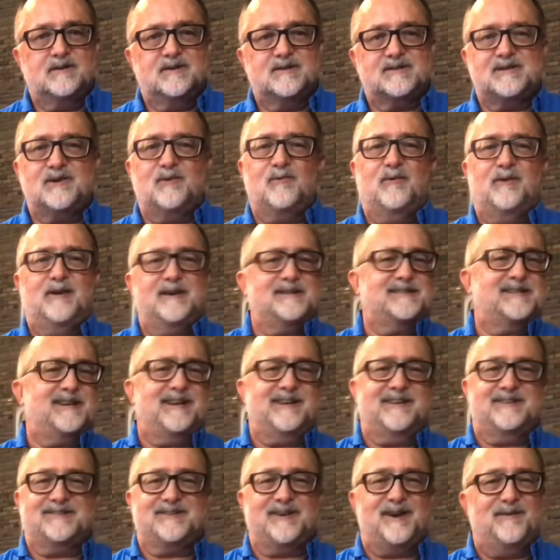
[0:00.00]
you say, well, wait a
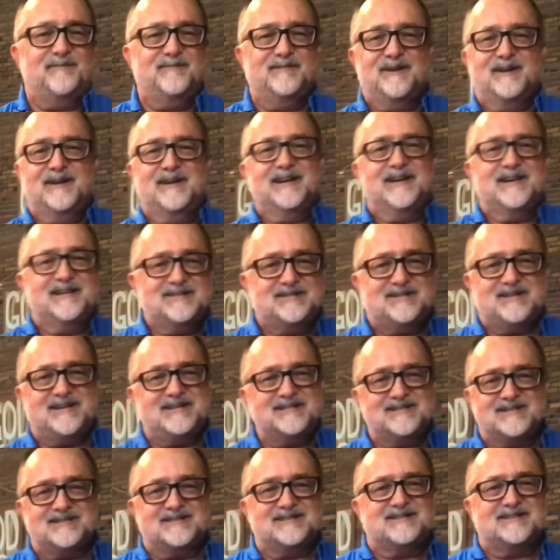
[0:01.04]
second, Tom.
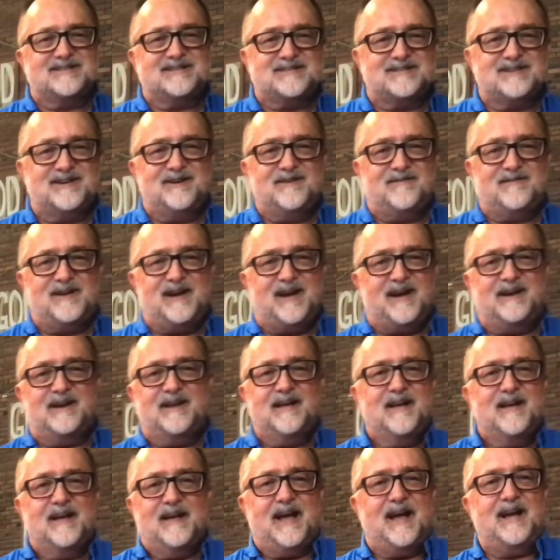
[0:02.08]
Jesus is the Son of God.
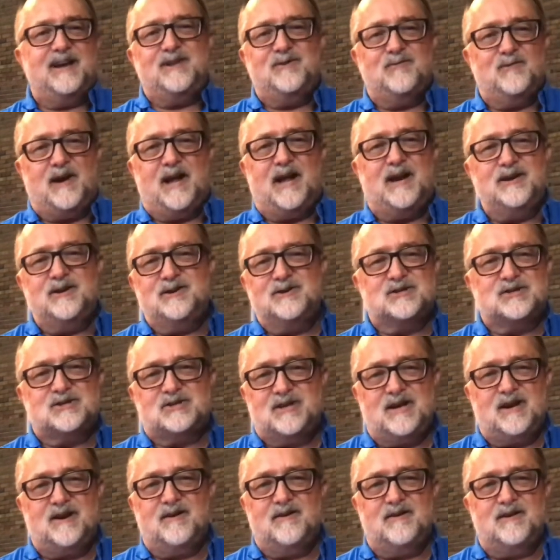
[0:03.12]
How do you, how do you
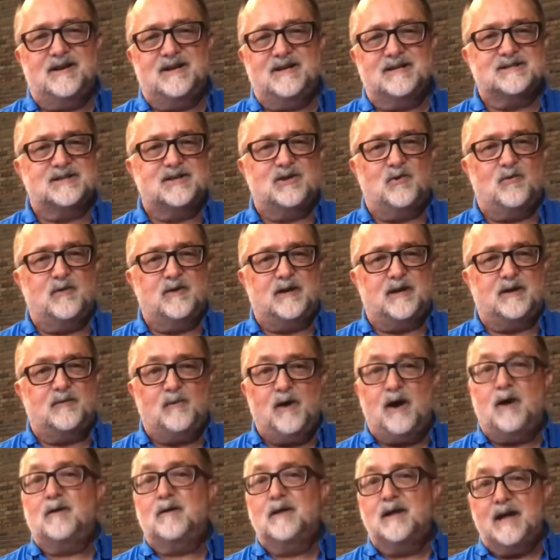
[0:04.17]
share in His anointing?
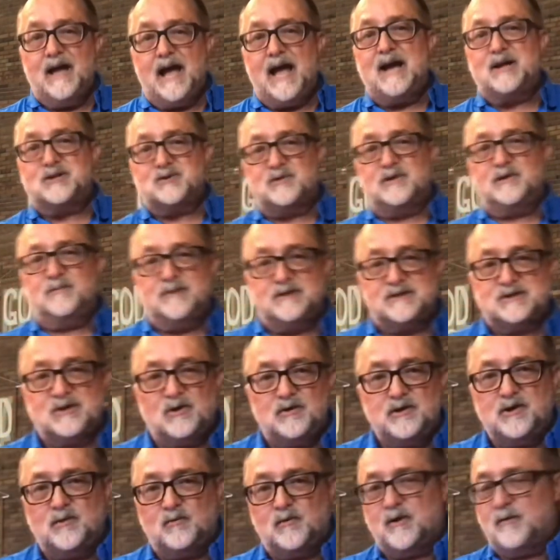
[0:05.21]
Well, actually, let me show
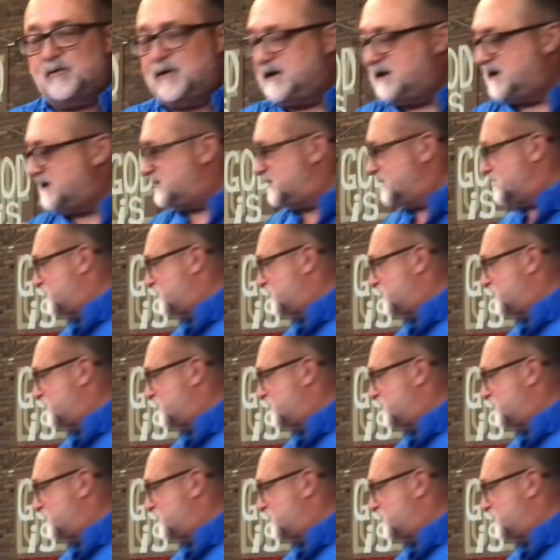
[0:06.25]
you where we get this